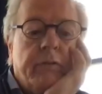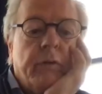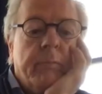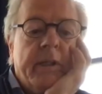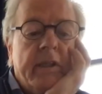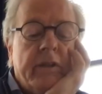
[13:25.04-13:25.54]

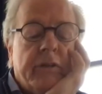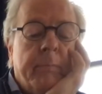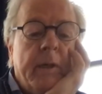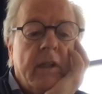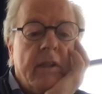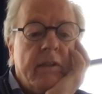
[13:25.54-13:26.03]
me, it's
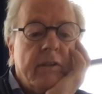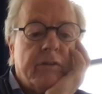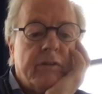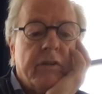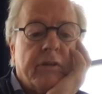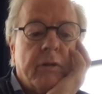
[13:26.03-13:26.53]
balance
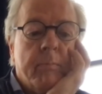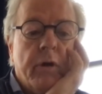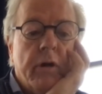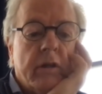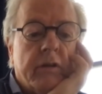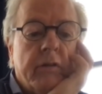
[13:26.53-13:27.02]
is a
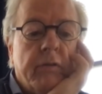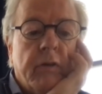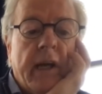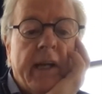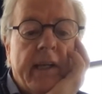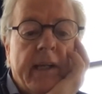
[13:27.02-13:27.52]
bird,
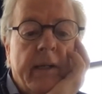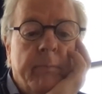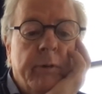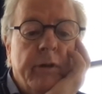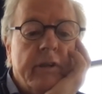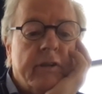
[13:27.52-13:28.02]
flying a
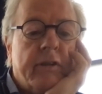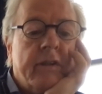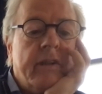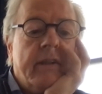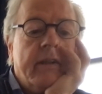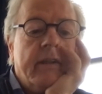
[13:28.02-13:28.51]
bird,
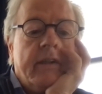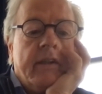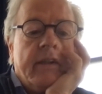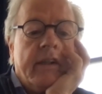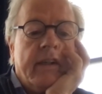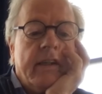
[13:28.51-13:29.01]

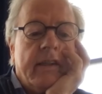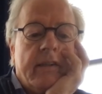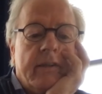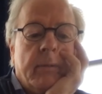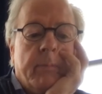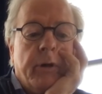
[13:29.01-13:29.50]
and
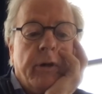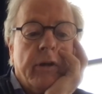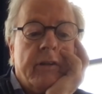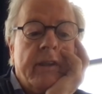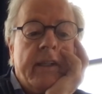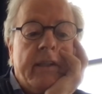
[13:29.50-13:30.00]
the
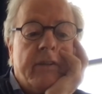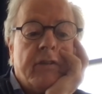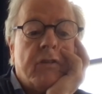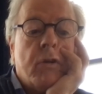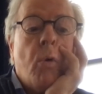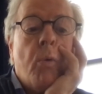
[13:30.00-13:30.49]
bird needs
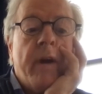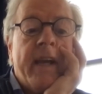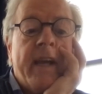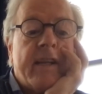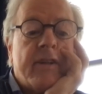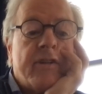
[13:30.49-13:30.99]
two
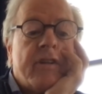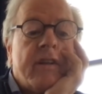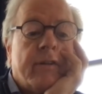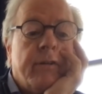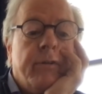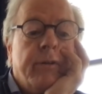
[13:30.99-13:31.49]
wings
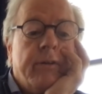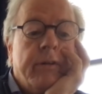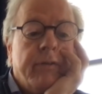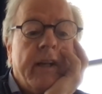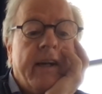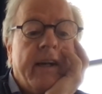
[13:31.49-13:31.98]
to
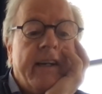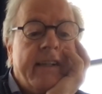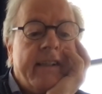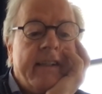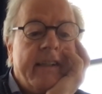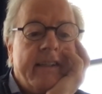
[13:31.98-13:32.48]

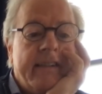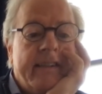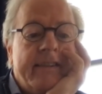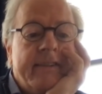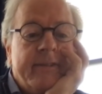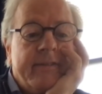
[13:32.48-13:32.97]
fly.
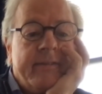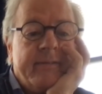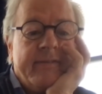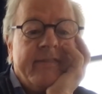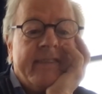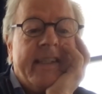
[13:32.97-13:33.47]

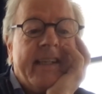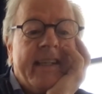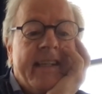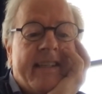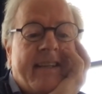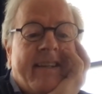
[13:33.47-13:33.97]

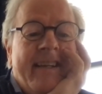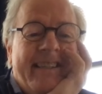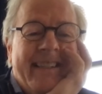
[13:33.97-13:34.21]
Yes.